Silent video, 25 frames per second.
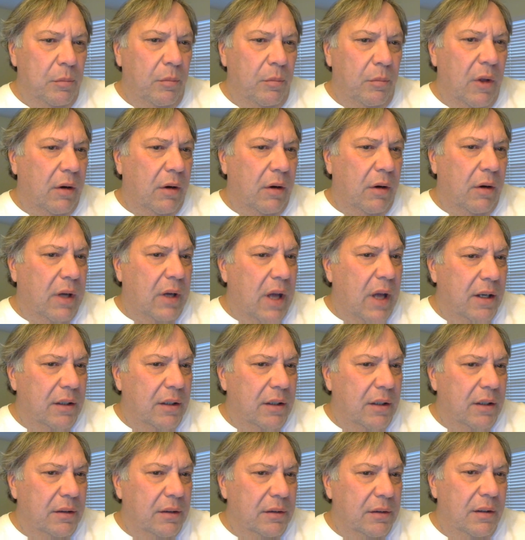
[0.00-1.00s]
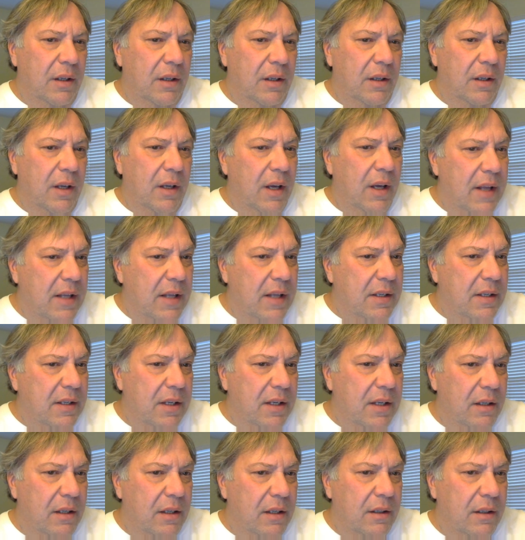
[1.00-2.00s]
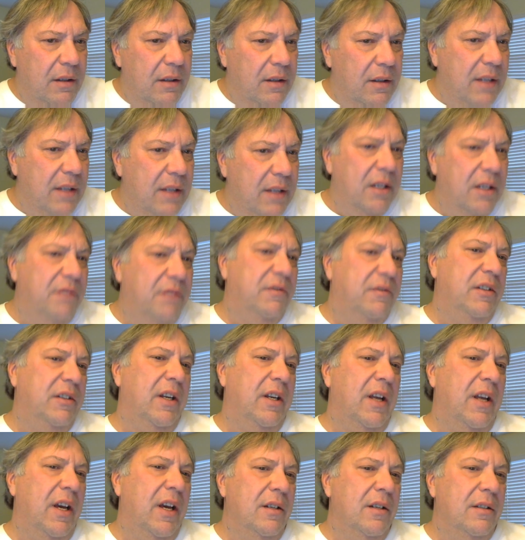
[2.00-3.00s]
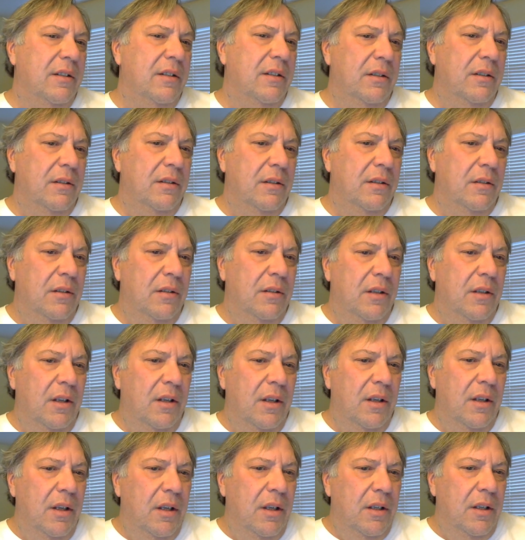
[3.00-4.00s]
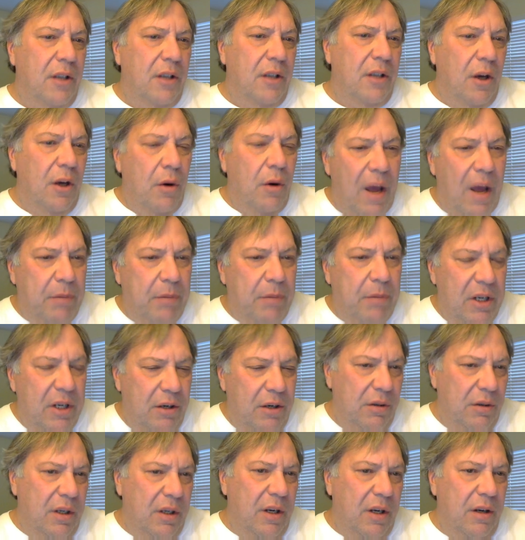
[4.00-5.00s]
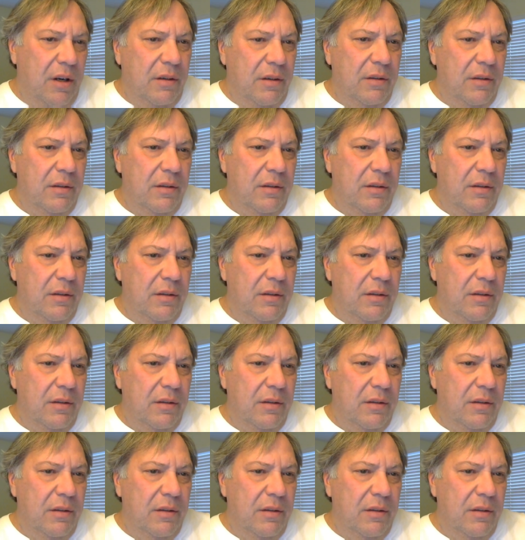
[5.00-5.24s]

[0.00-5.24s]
Okay? And that's it. That's it for today. So, Happy New Year.